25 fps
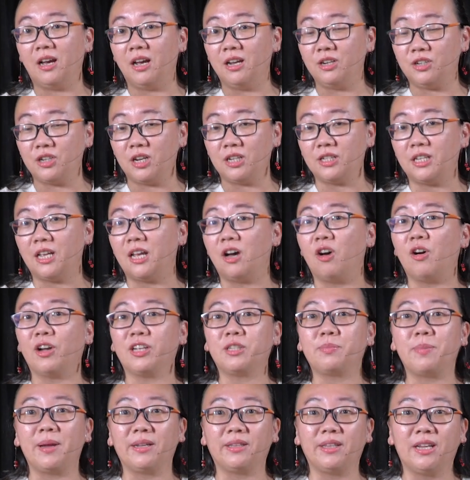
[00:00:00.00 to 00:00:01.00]
Adjust our
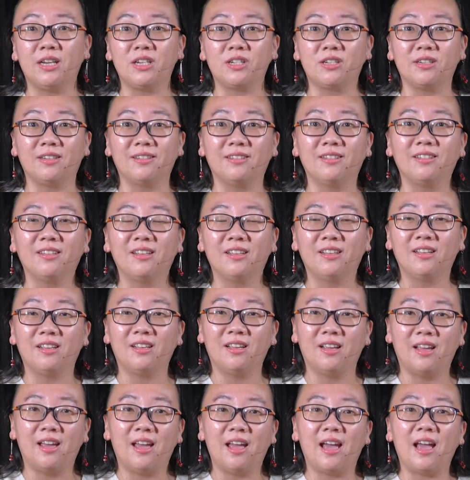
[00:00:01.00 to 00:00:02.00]
expectation
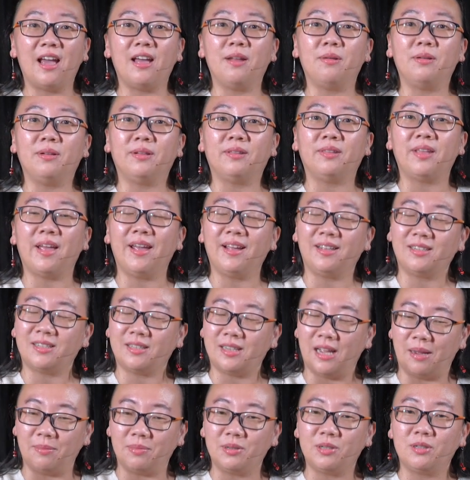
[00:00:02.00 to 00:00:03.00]
and take
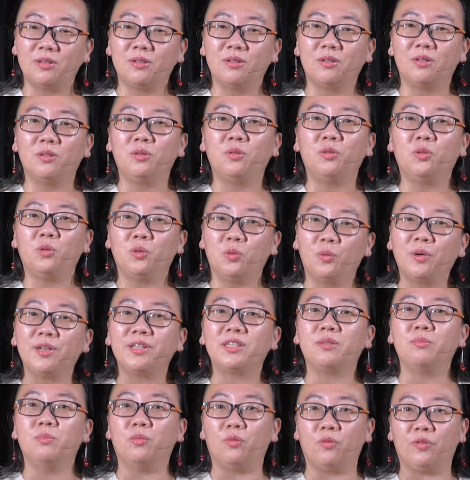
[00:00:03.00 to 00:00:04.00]
steps
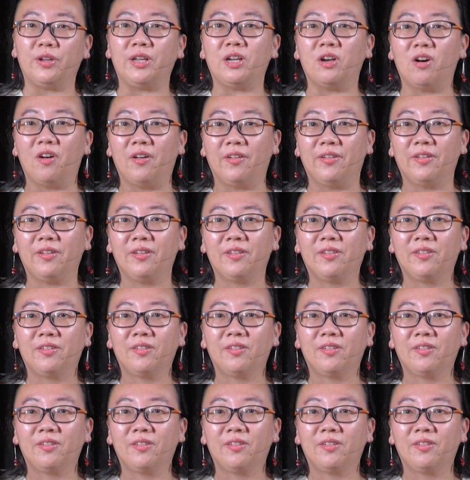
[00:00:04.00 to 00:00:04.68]
towards moving on.